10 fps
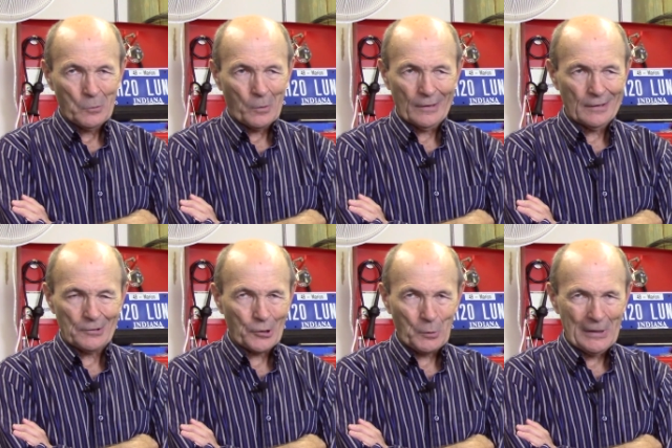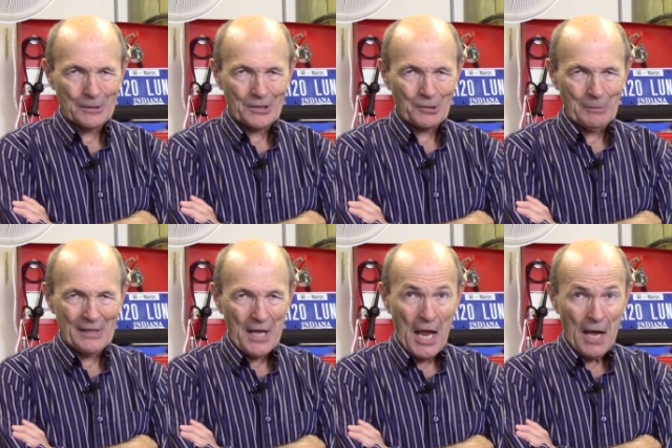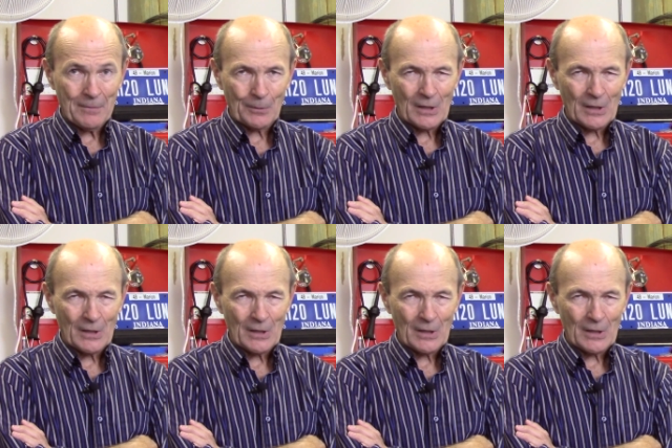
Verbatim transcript: within a degree or degree and a half out